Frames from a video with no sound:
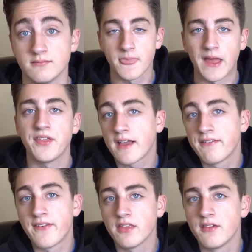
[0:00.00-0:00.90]
he just
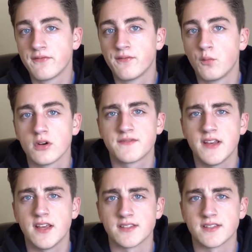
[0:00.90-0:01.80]
states what is occurring.